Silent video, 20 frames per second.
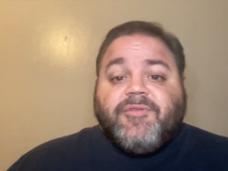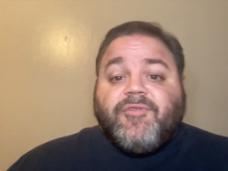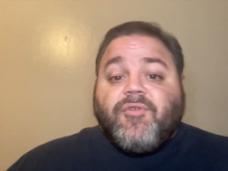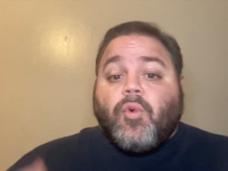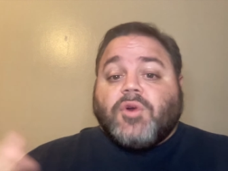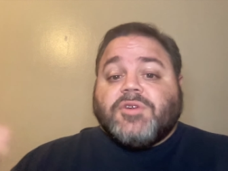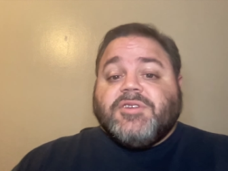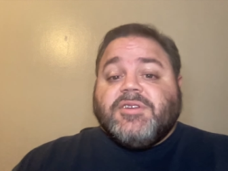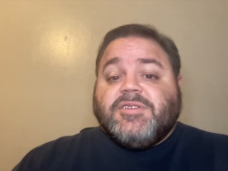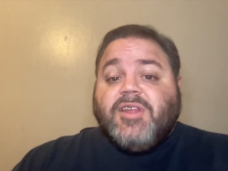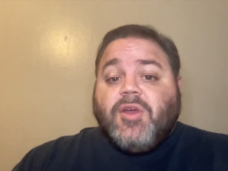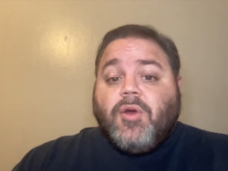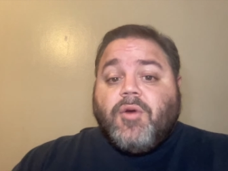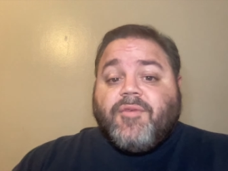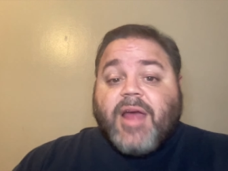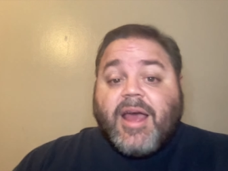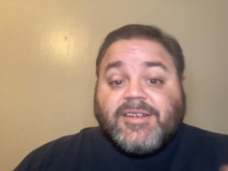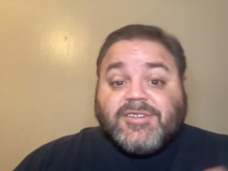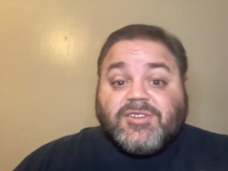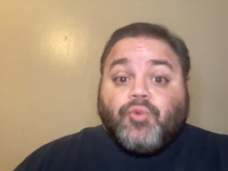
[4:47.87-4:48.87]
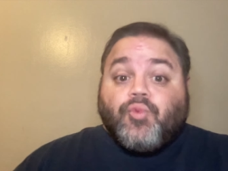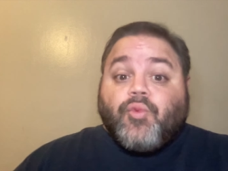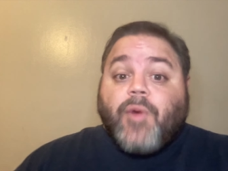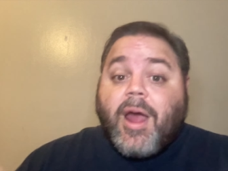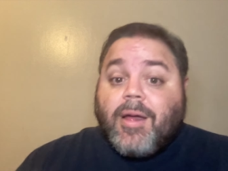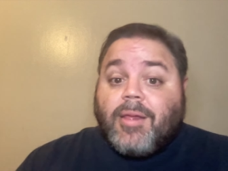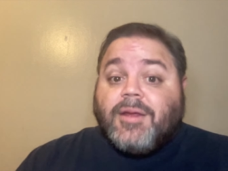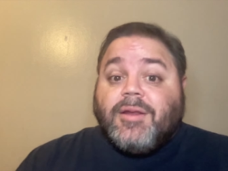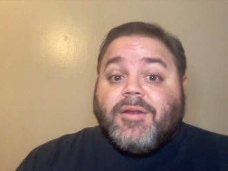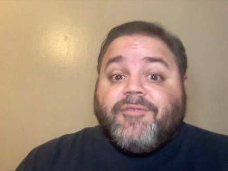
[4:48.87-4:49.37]
forces the has to
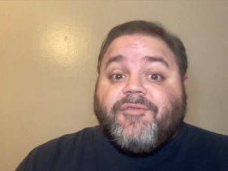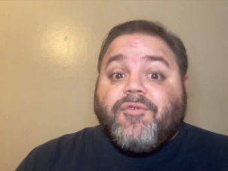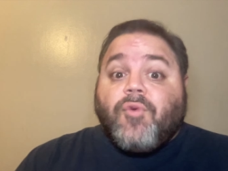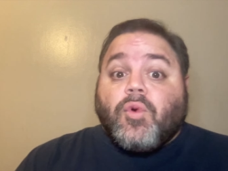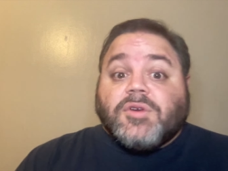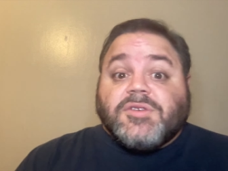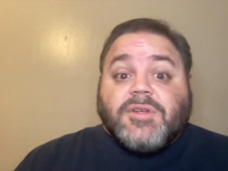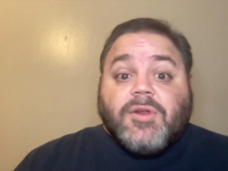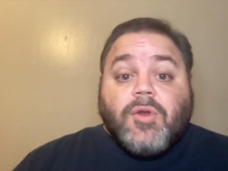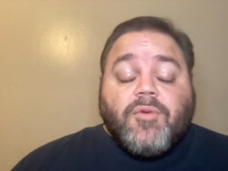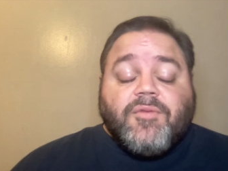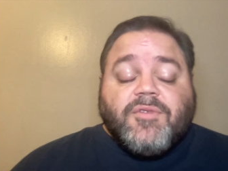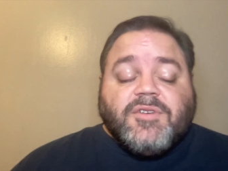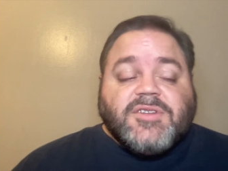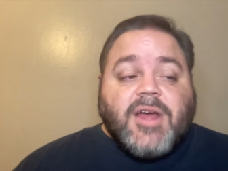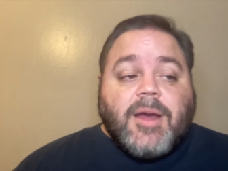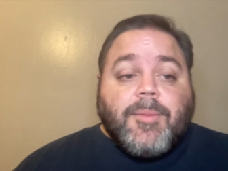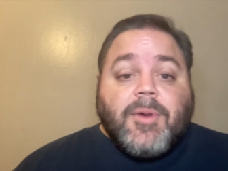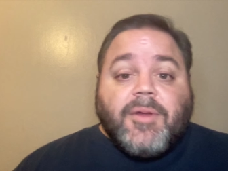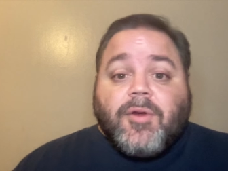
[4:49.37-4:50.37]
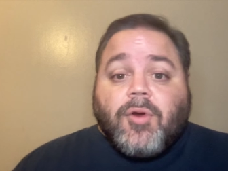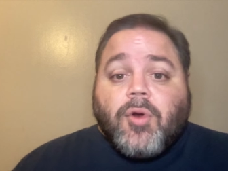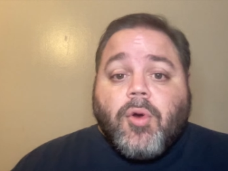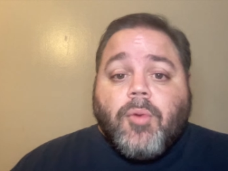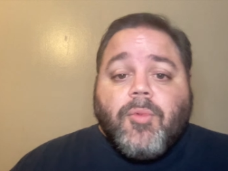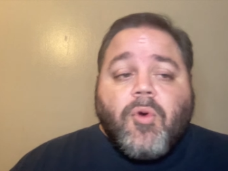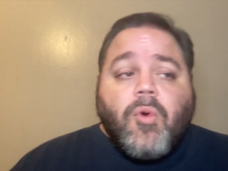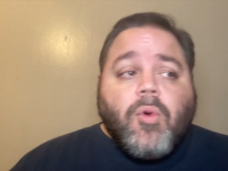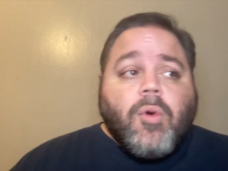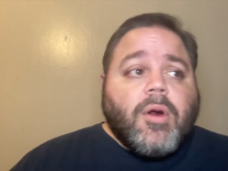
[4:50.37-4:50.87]
rally to force an overtime on their
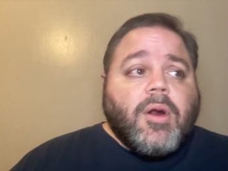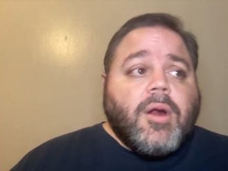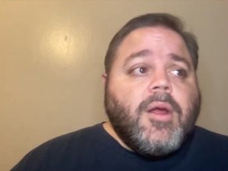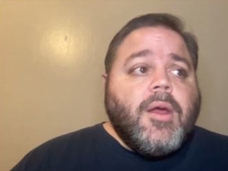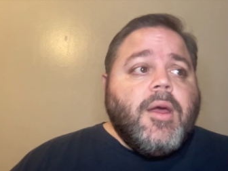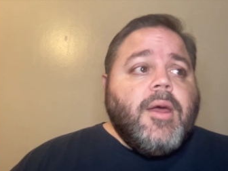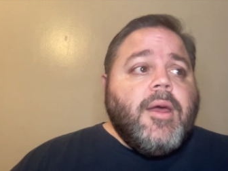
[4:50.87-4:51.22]
home court,